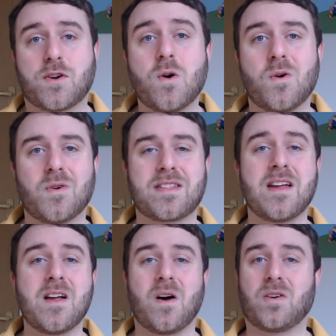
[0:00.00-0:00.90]
course,
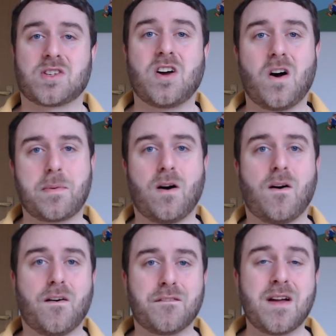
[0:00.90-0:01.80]
on top
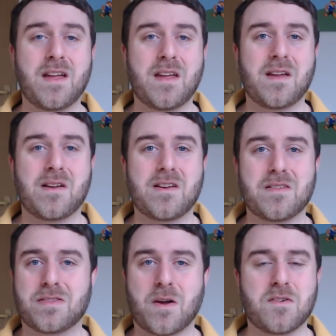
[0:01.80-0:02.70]
of
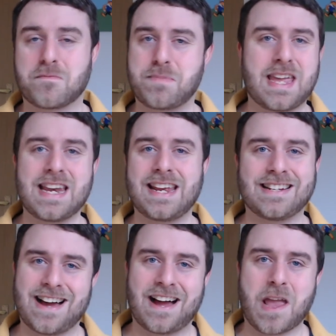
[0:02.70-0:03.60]
those beginning
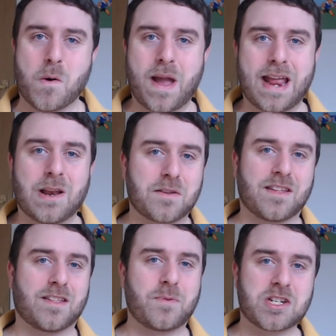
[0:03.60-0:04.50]
diet weight
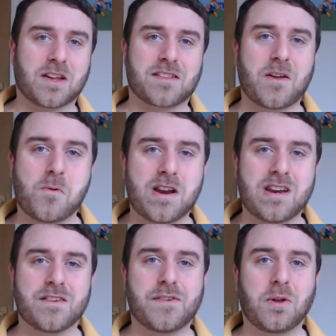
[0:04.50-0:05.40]
losses, which are so
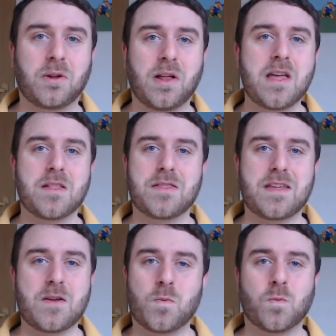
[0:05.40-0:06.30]
wonderful,
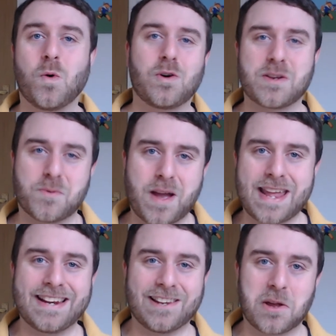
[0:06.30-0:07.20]
the water
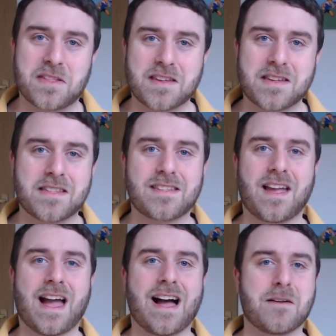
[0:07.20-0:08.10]
weight losses.
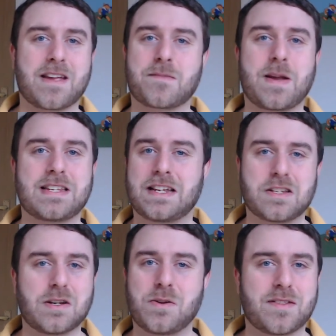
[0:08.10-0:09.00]
I'm expecting to
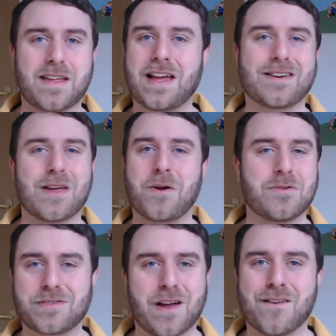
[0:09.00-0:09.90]
lose a
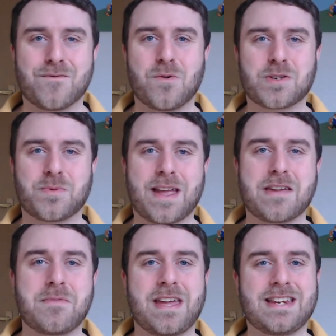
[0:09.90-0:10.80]
load of water weight
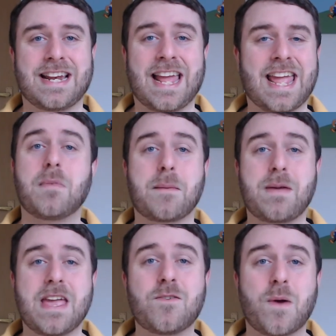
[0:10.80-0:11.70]
immediately. My
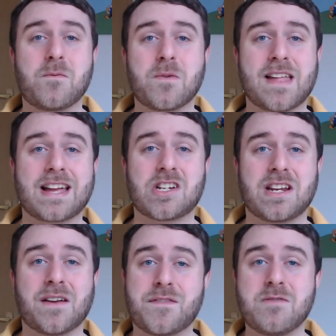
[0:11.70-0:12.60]
peak weight was
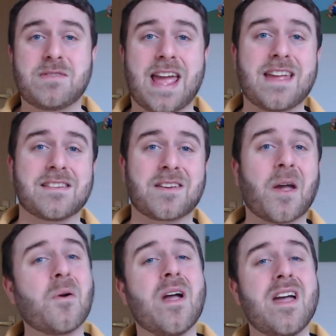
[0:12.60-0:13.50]
actually a few days
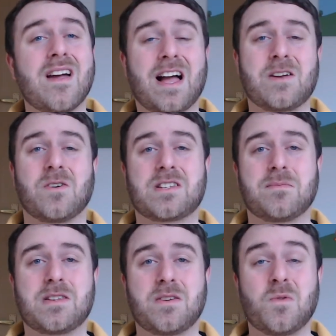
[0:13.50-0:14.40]
ago. I got
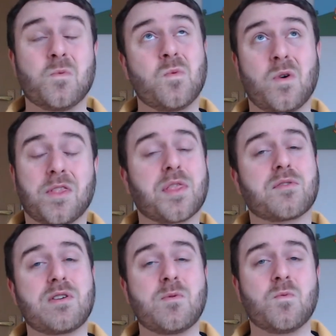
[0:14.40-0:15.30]
up to
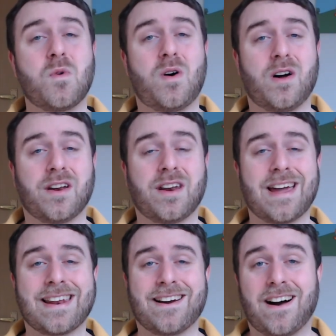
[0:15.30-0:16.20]

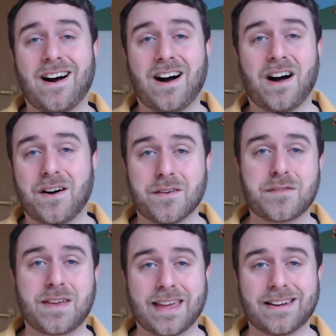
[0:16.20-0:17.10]
131.5
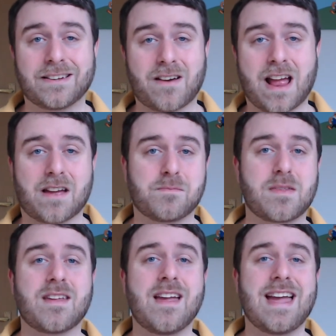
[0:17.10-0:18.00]

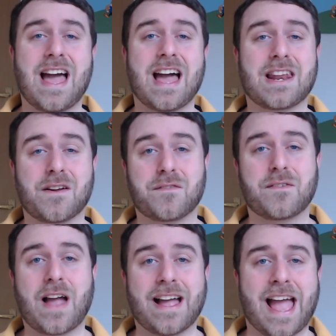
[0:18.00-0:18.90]
kilograms, and
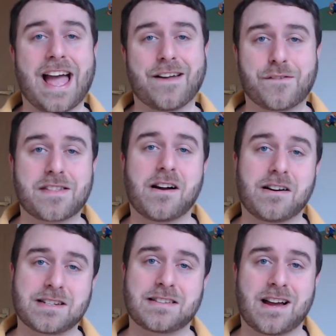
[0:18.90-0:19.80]
I have
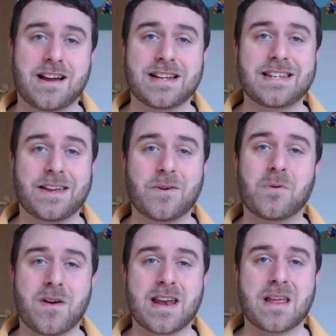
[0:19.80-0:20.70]
started dieting
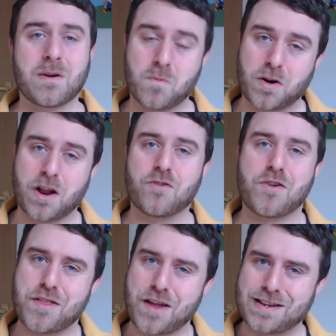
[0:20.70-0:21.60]
already, but
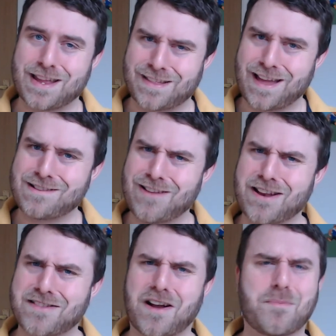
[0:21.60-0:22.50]
130 is
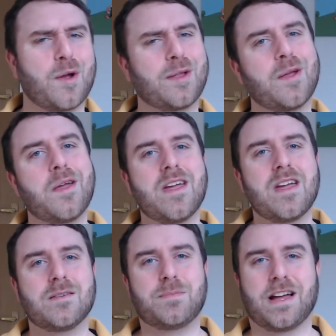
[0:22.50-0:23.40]
that's that point.
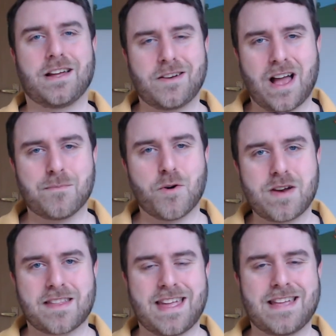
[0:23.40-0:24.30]
But I'm
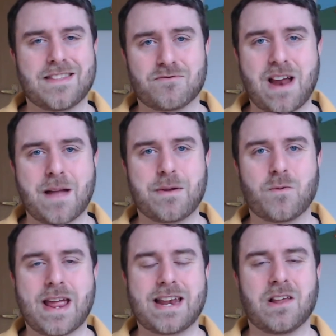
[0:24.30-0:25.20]
already seeing this rapid
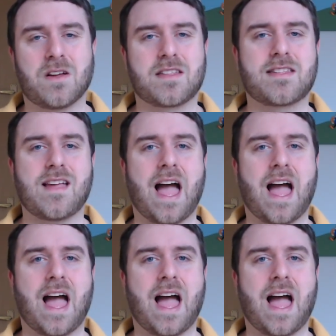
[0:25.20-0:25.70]
weight loss,